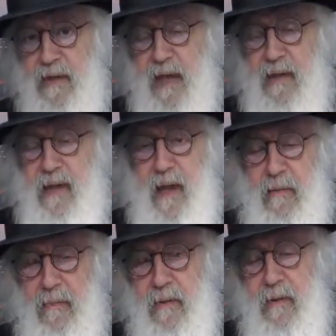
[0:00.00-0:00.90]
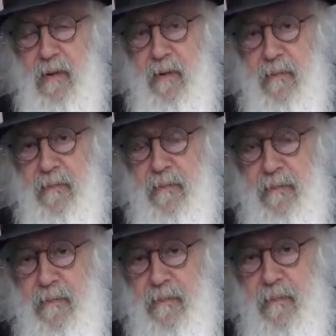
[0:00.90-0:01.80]
that I came.
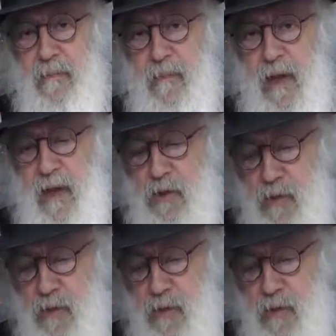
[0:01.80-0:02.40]
I